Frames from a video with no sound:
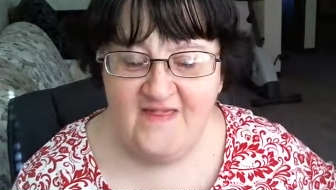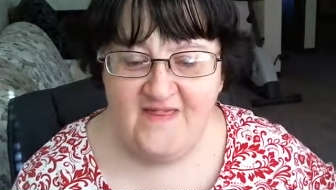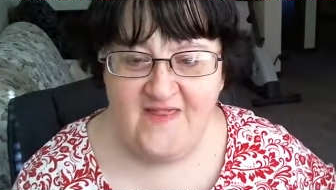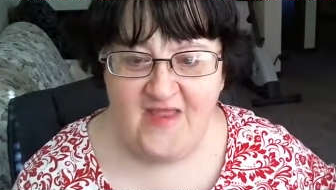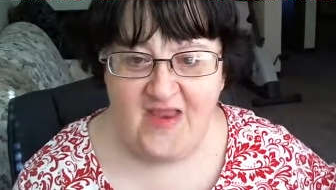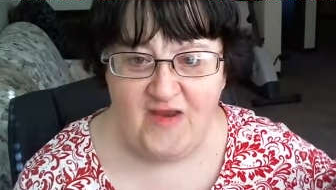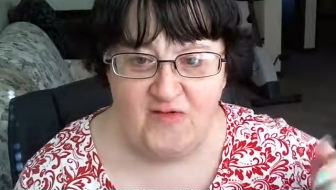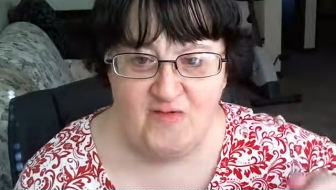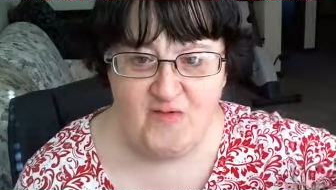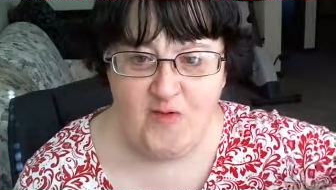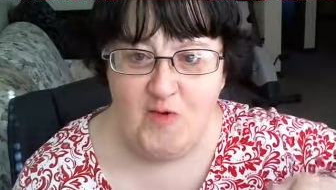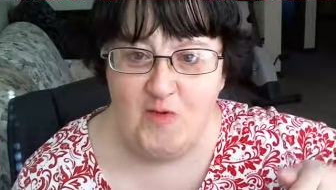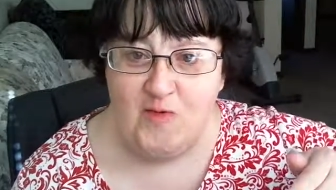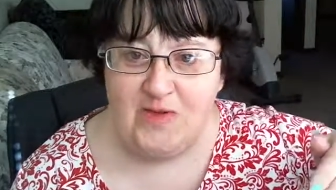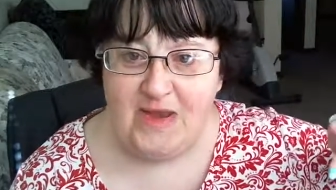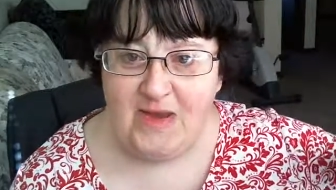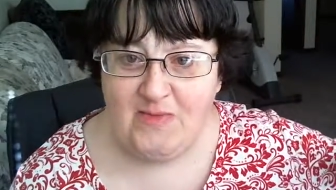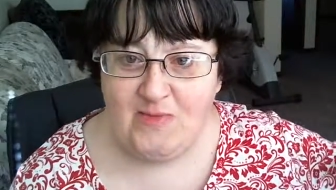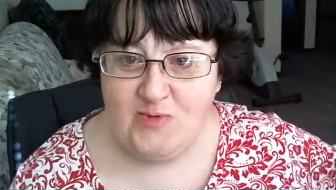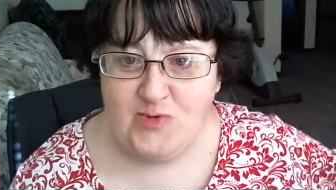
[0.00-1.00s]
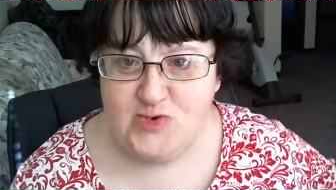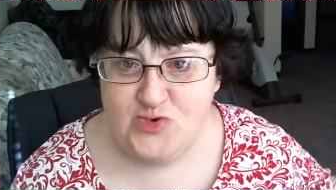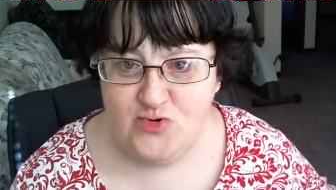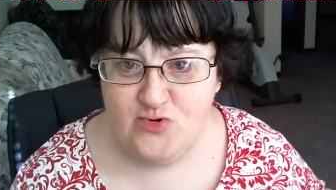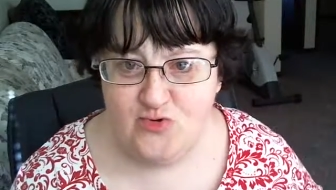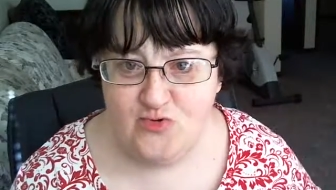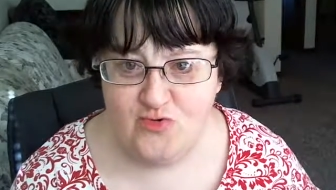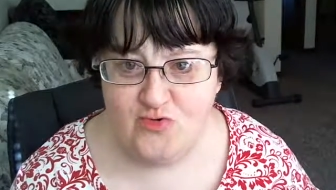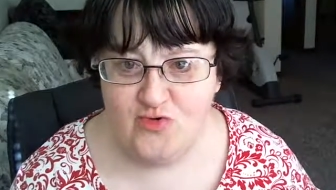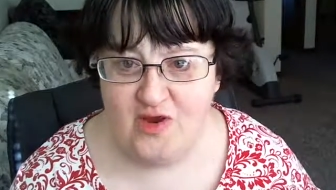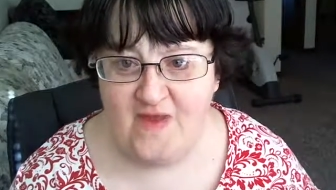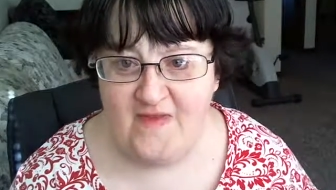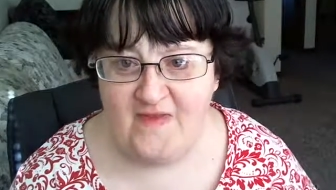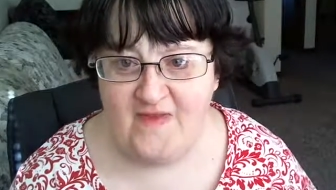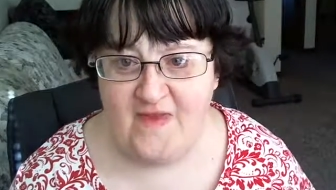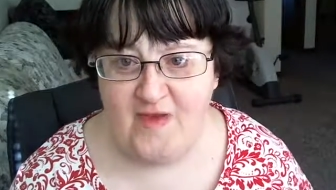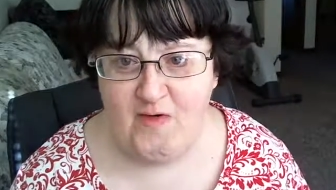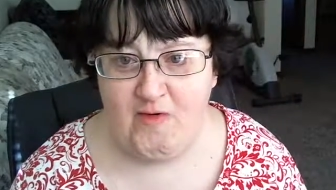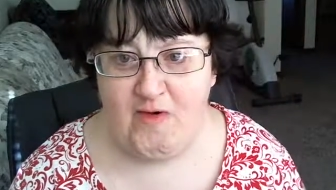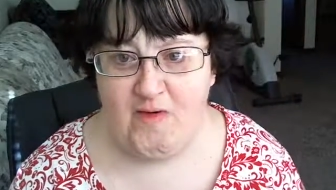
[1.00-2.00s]
they grow and they mature, and
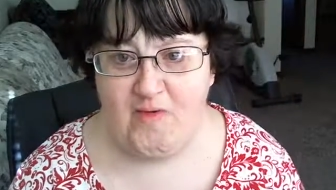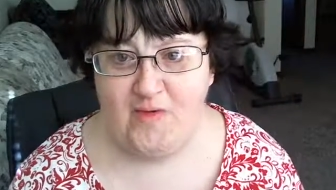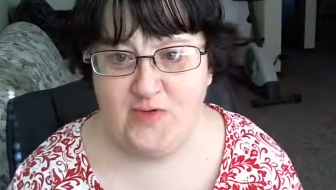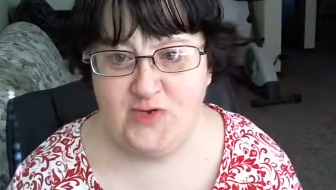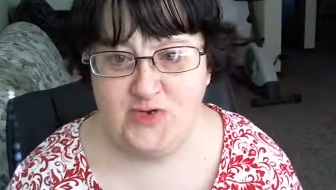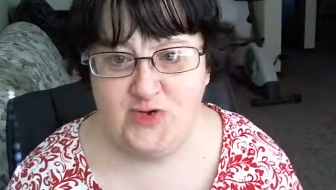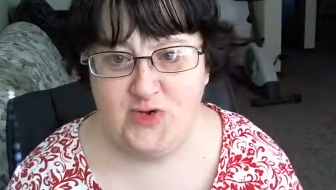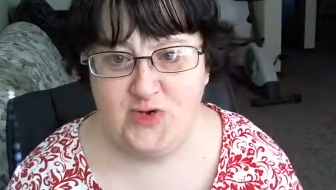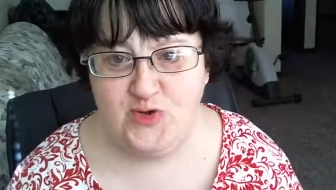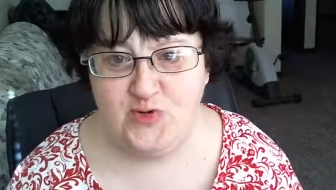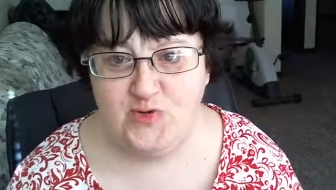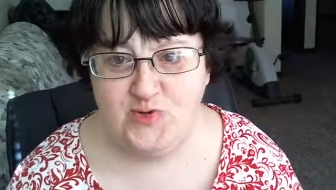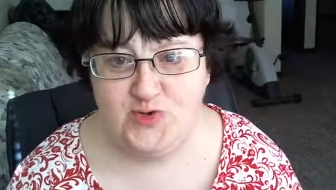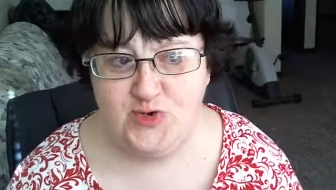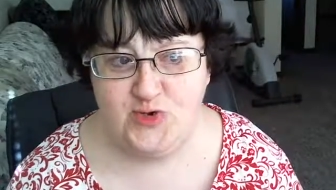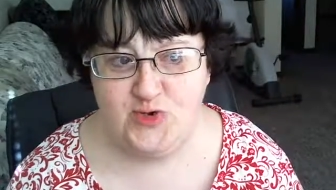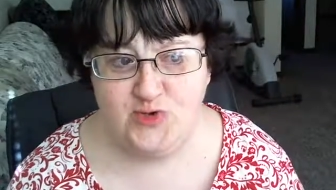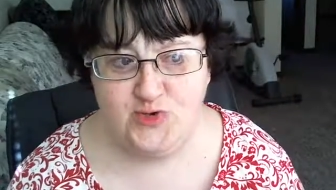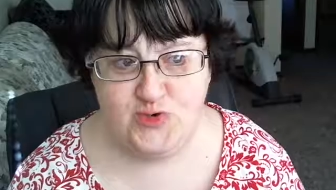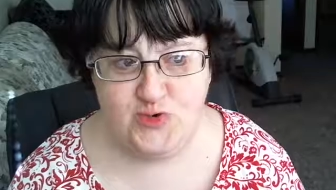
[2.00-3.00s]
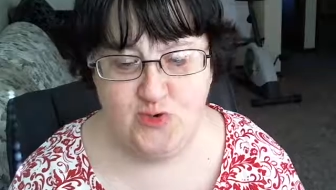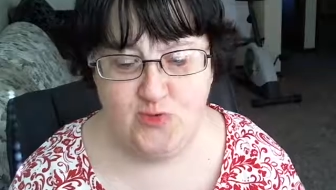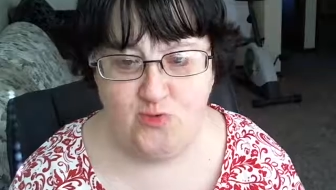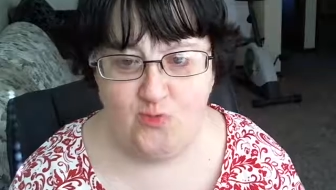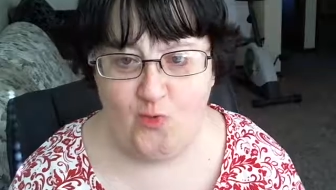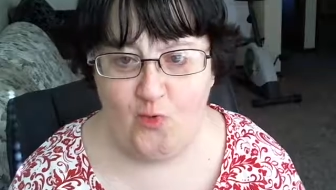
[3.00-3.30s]
they're able to do